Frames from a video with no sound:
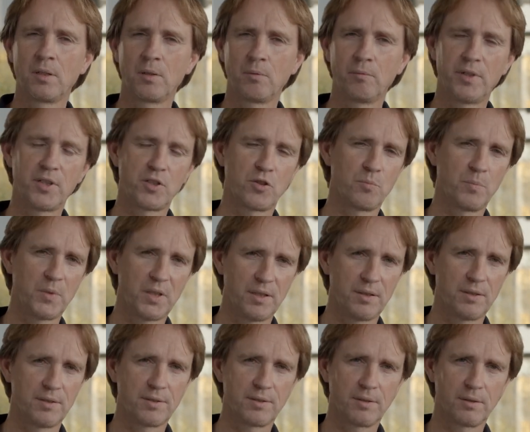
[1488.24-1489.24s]
which
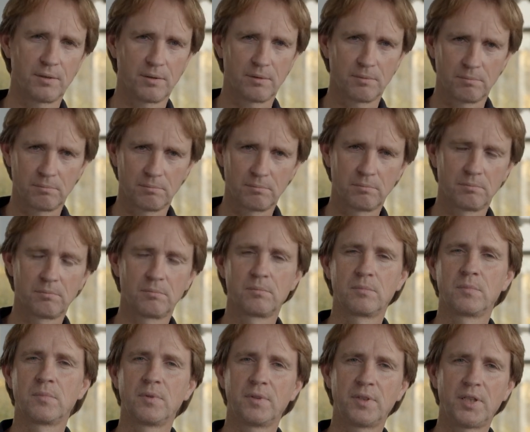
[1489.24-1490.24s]
means
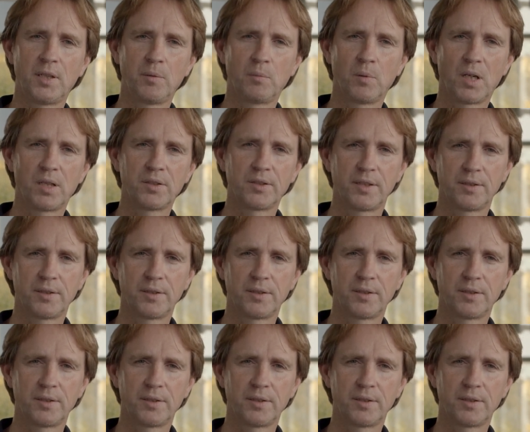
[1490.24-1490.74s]
D1